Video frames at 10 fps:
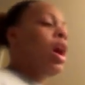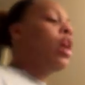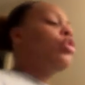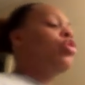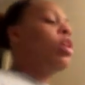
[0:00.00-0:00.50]

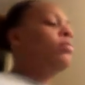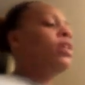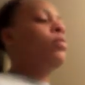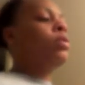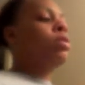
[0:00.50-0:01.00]
Auto
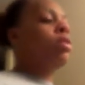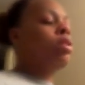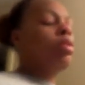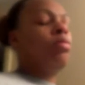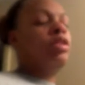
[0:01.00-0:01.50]
update with
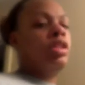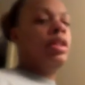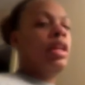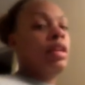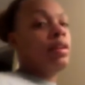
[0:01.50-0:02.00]
her when she's
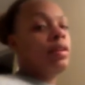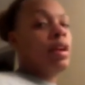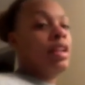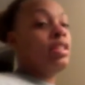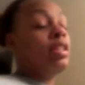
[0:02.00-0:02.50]
here.
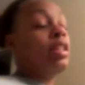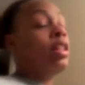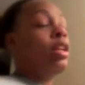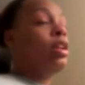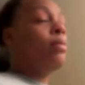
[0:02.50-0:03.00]
I just need to
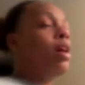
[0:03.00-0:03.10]
clean up.